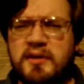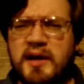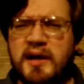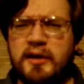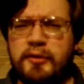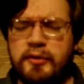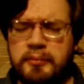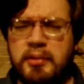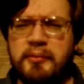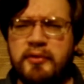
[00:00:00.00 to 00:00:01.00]
who you
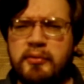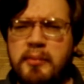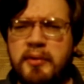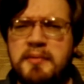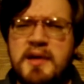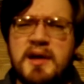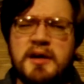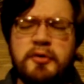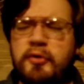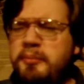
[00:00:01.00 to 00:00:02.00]
probably remember,
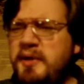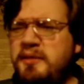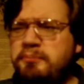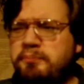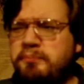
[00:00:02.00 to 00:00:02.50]
could have been